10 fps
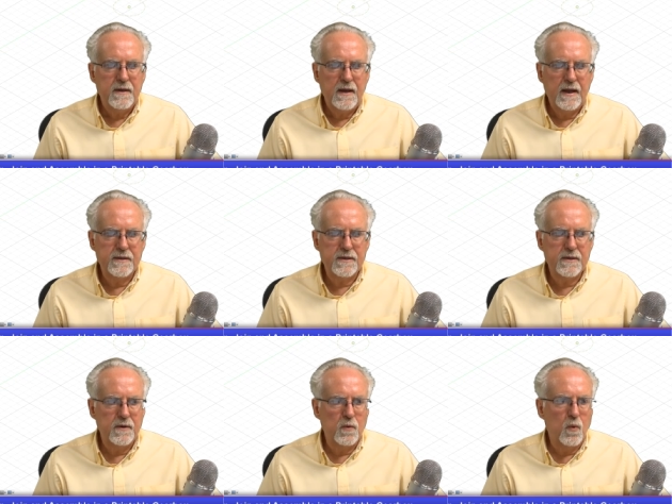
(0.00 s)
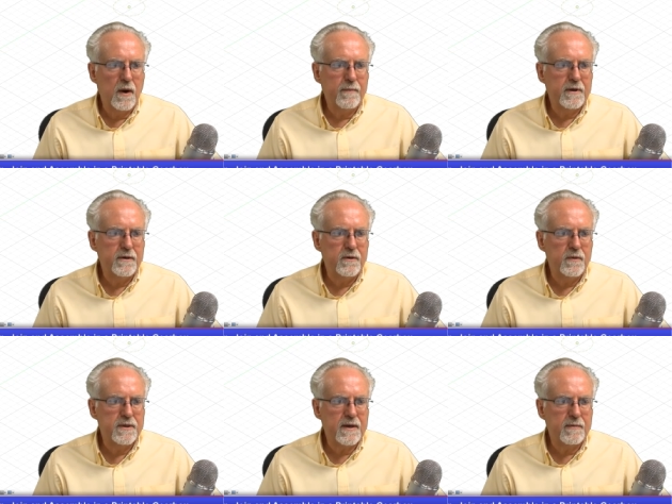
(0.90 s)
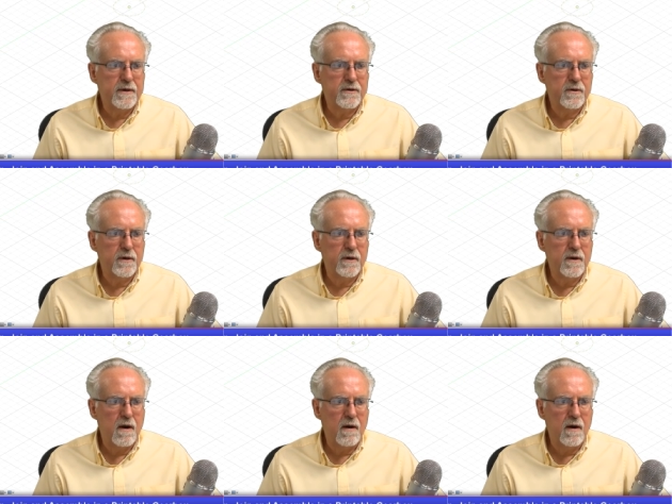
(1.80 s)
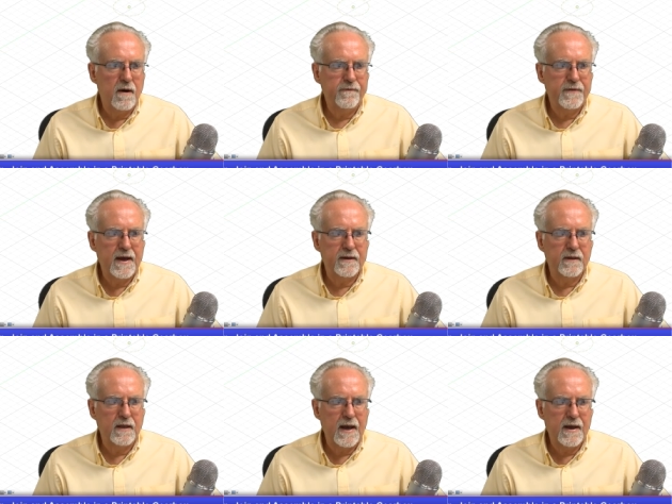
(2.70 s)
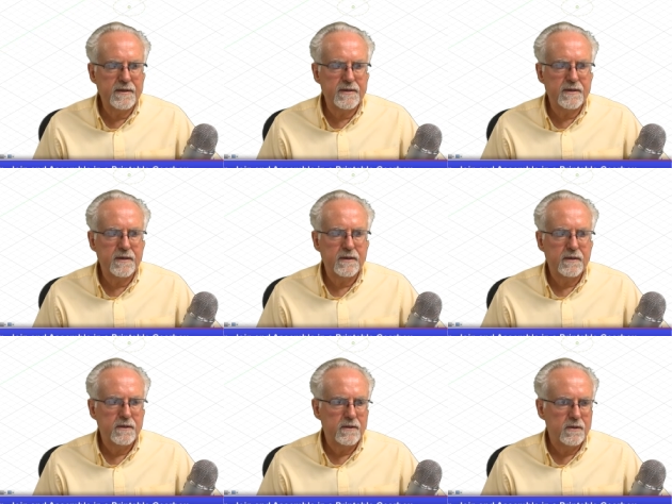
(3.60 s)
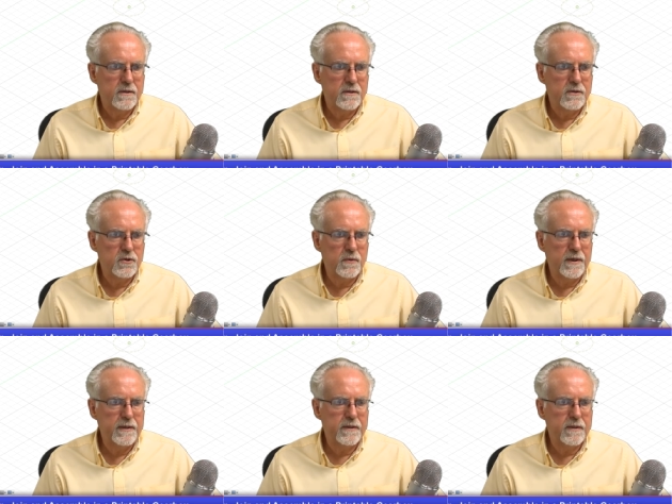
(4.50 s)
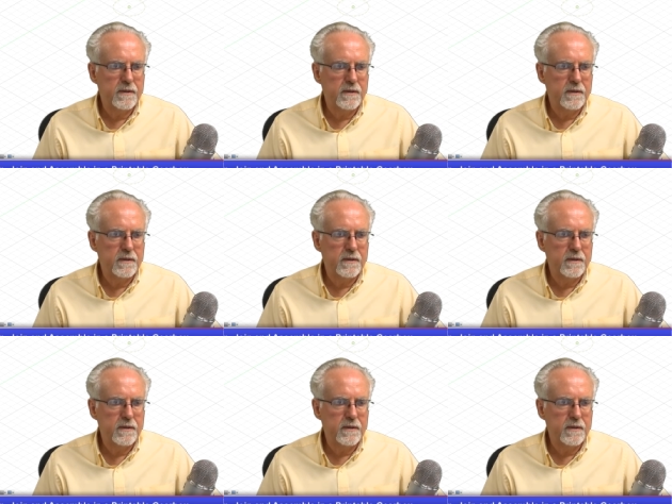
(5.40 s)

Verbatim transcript: And so what I'm going to do is I'm going to turn off that last joint,